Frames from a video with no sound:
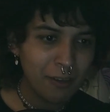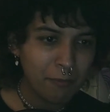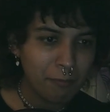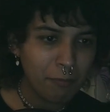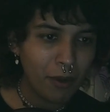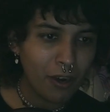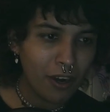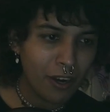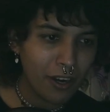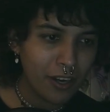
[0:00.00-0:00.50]

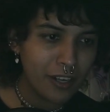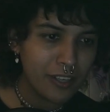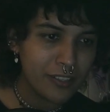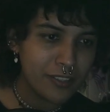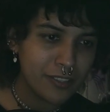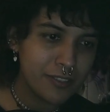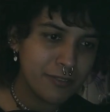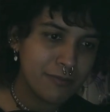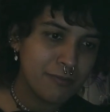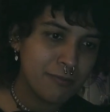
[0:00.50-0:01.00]

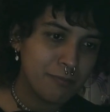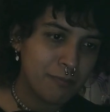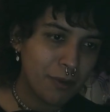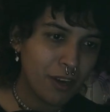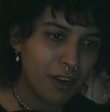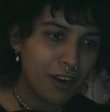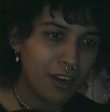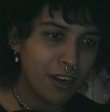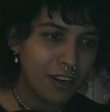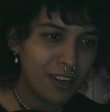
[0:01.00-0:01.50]
Bars,
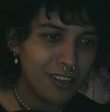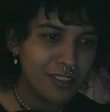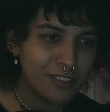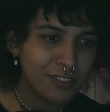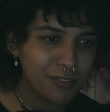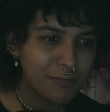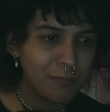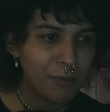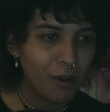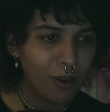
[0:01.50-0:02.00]

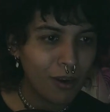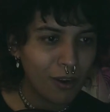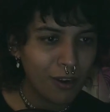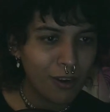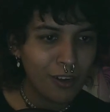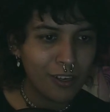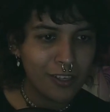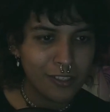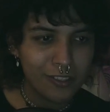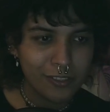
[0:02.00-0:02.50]
bars,
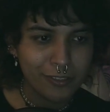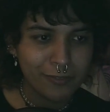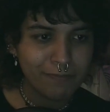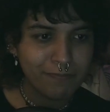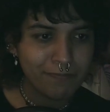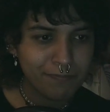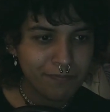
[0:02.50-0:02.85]
bars.